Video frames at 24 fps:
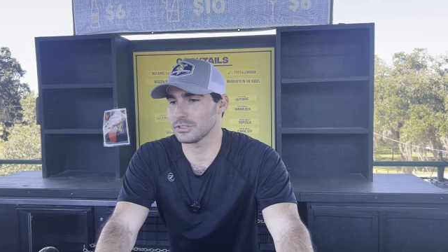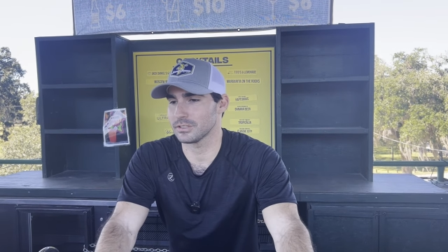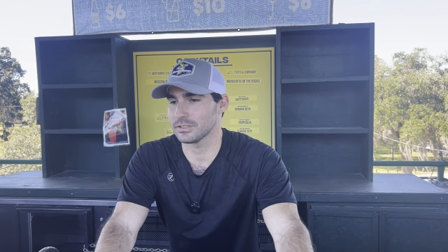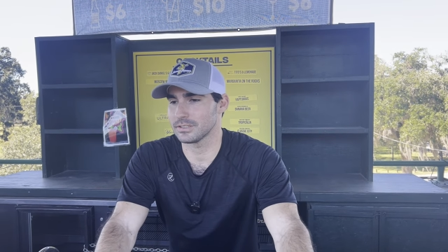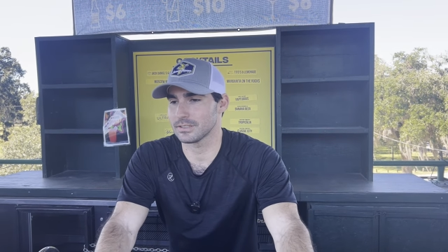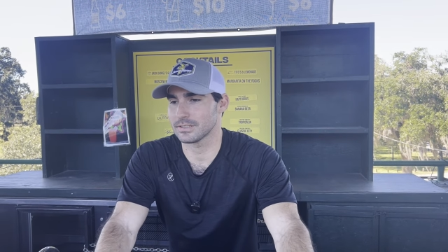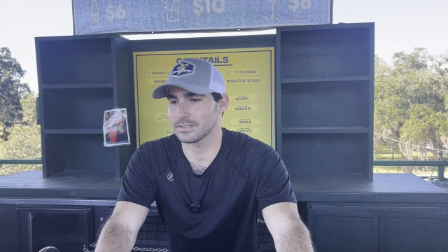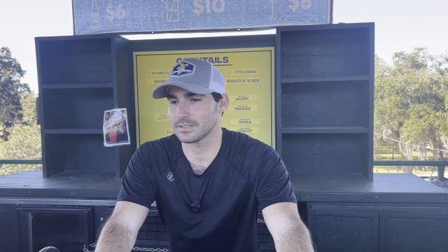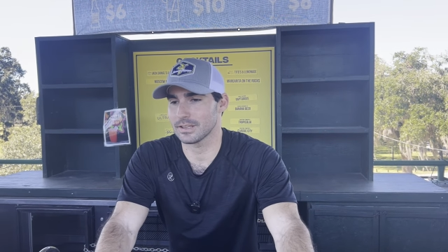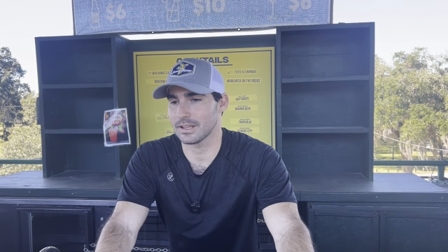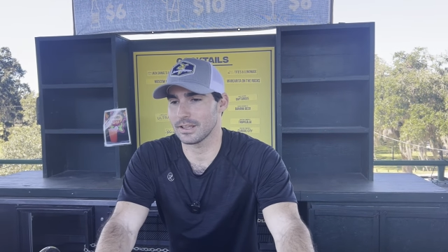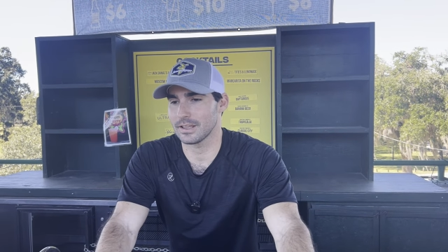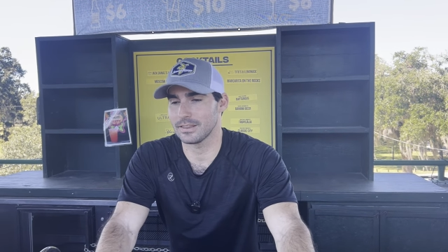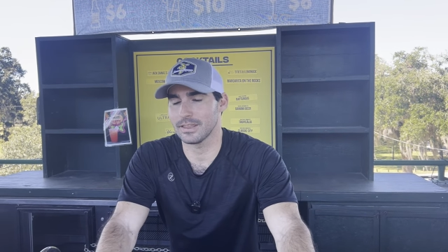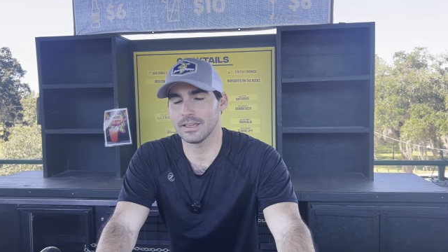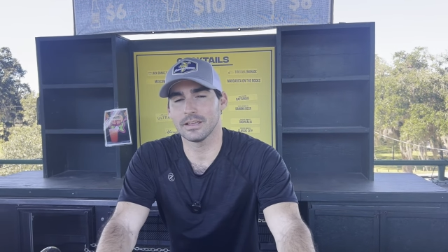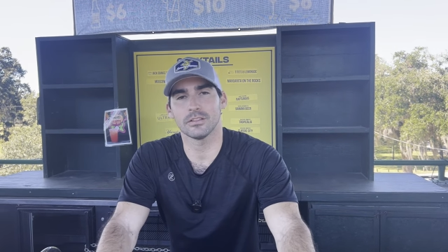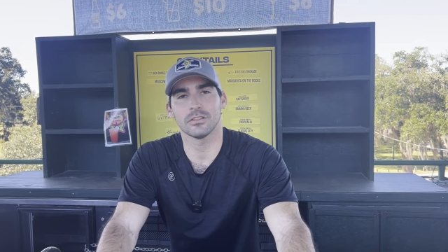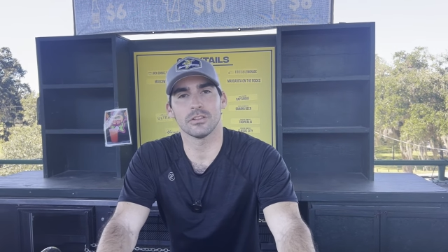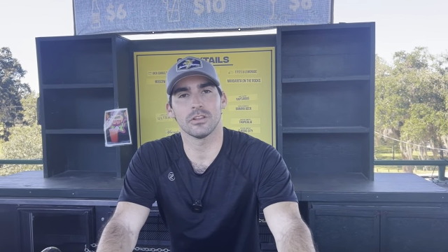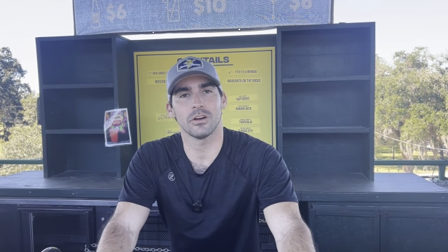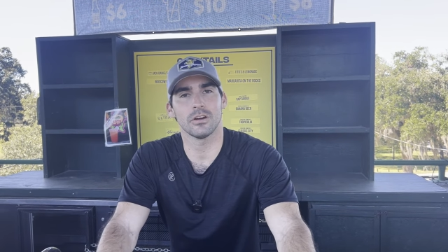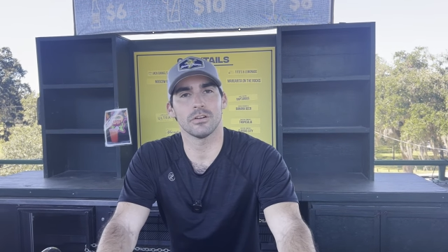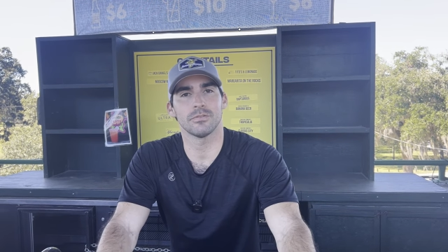is they
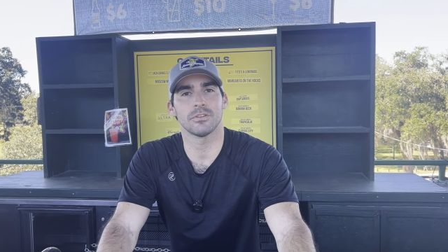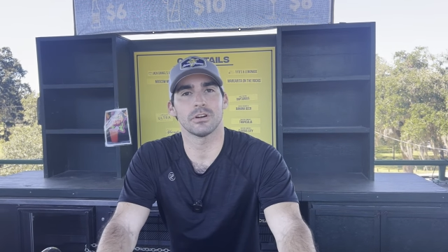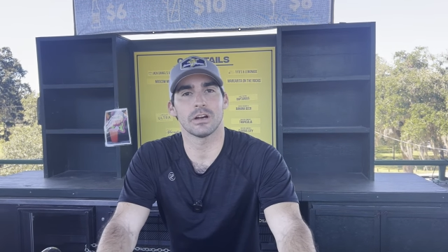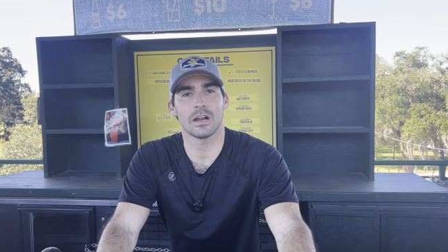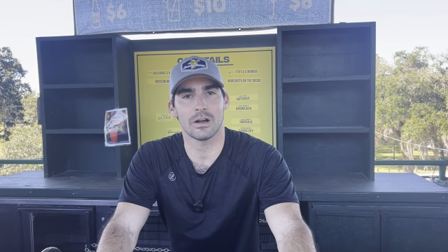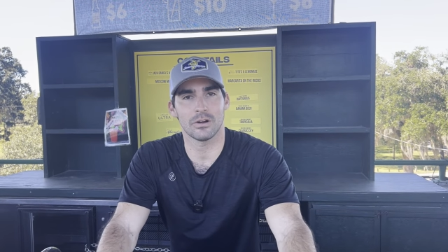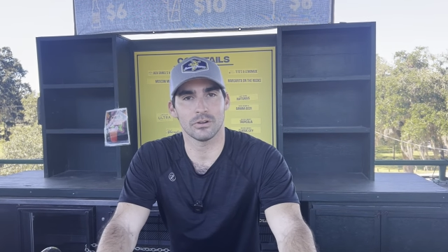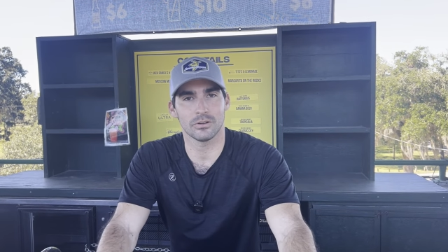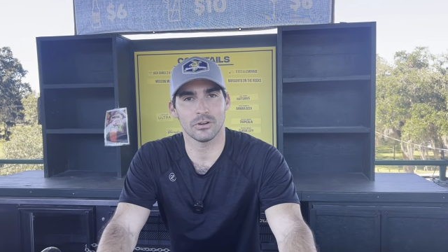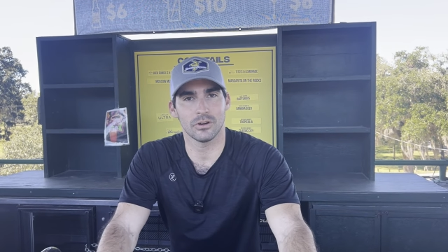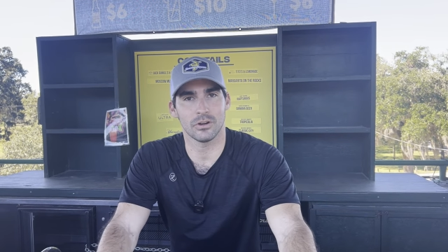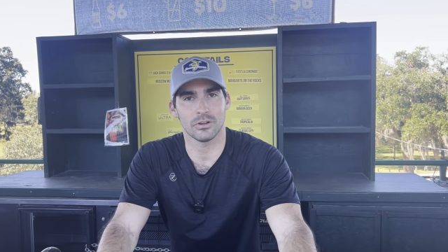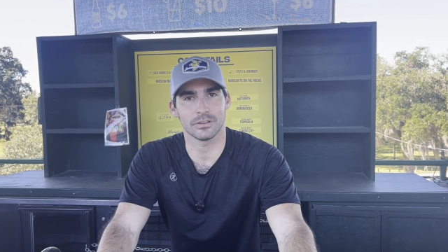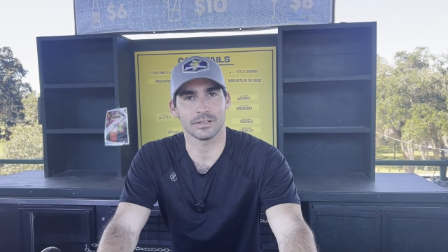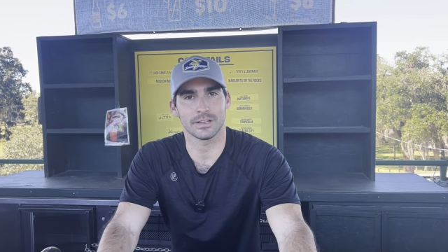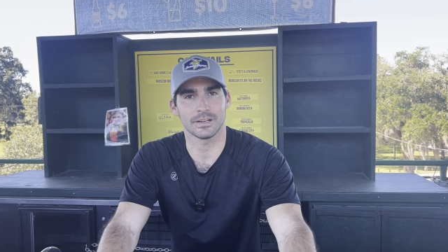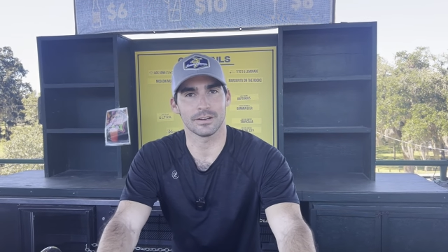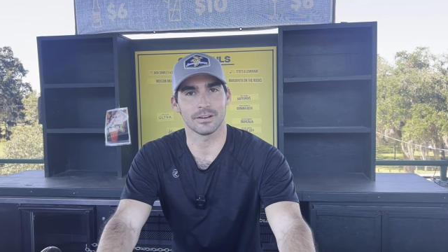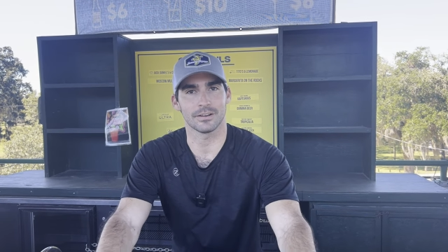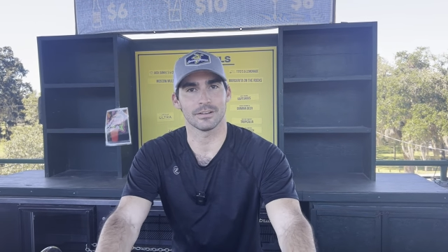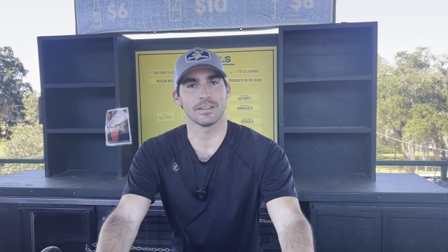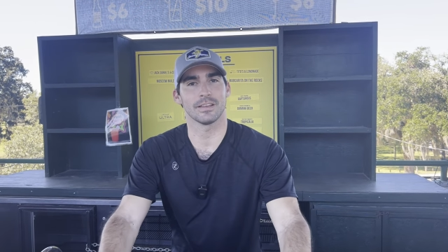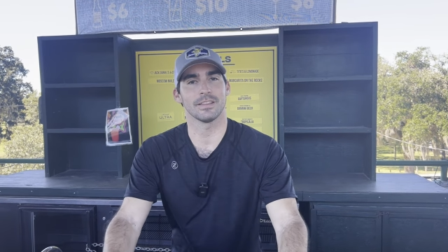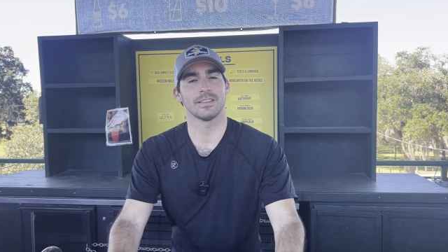love their alcohol here